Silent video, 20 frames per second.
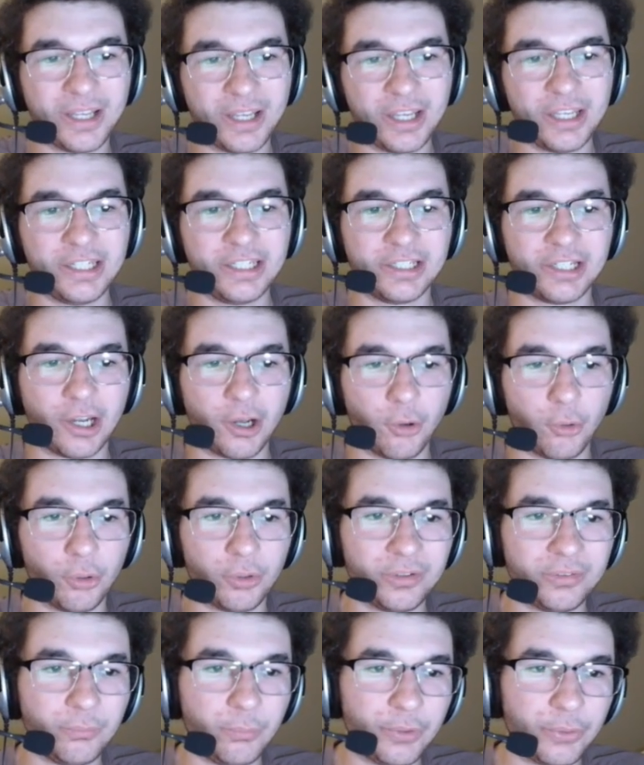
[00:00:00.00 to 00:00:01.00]
you know,
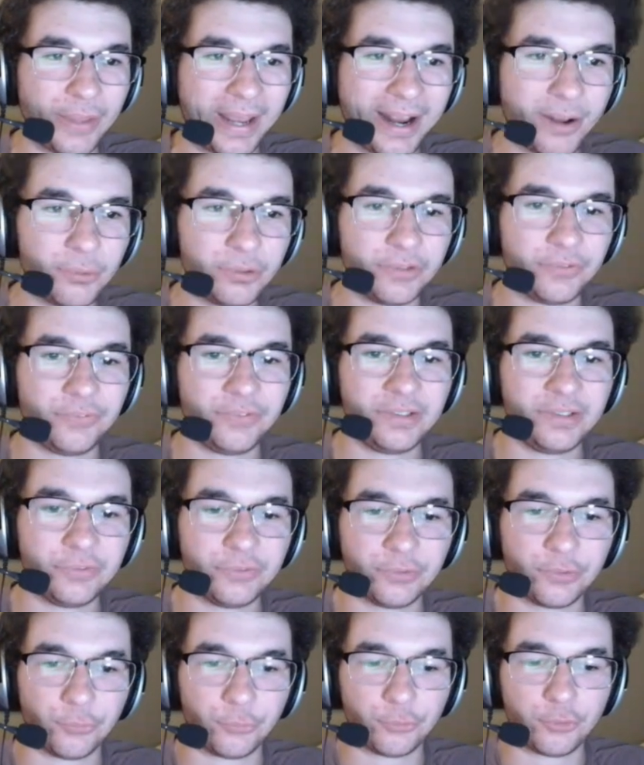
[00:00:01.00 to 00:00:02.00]
with how this
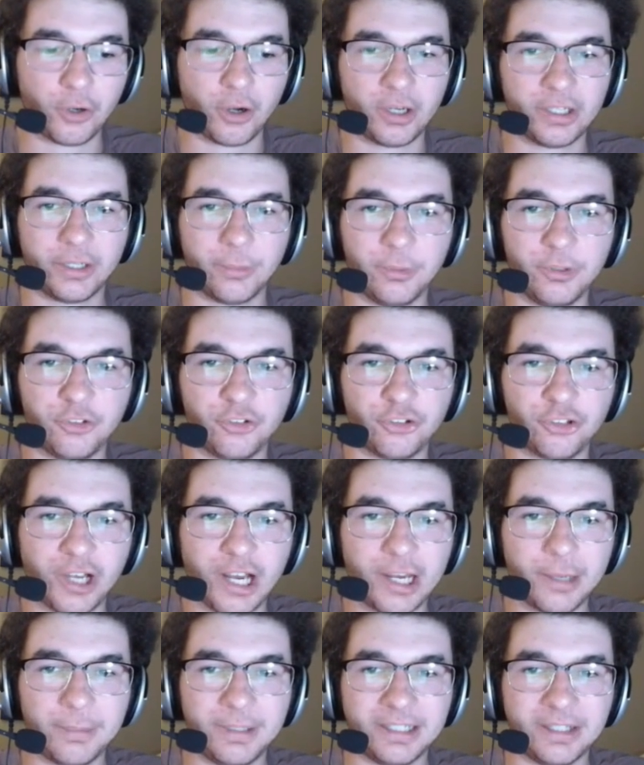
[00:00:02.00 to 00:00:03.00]
season has gone, it wouldn't
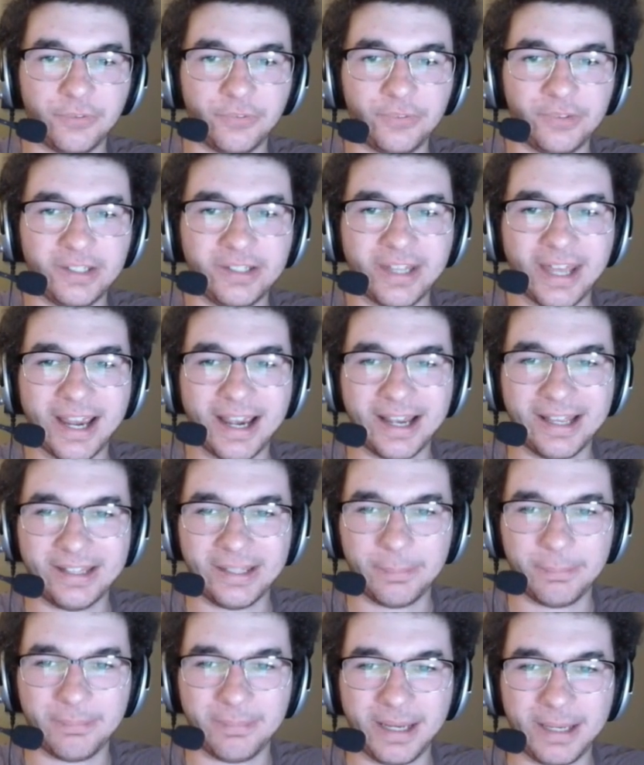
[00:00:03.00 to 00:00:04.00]
shock me to see that, and
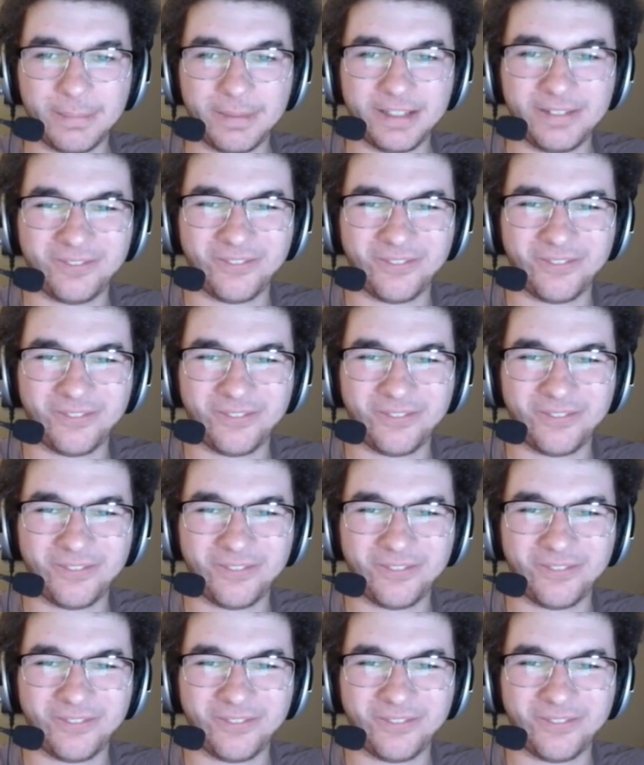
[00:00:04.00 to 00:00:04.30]
then maybe